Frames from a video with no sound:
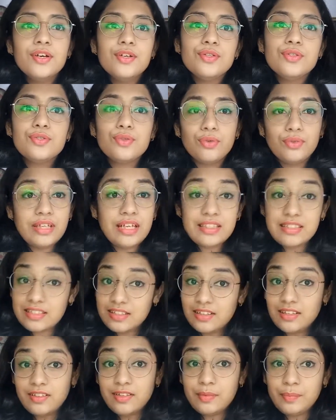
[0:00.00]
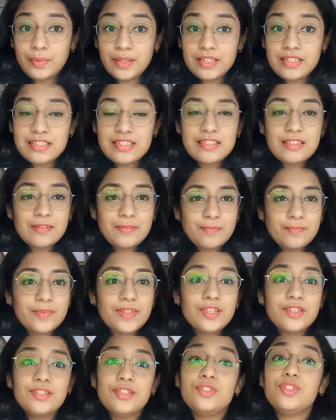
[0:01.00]
So that's another plus.
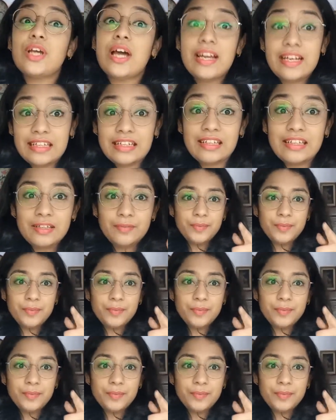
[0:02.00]
Try it and let me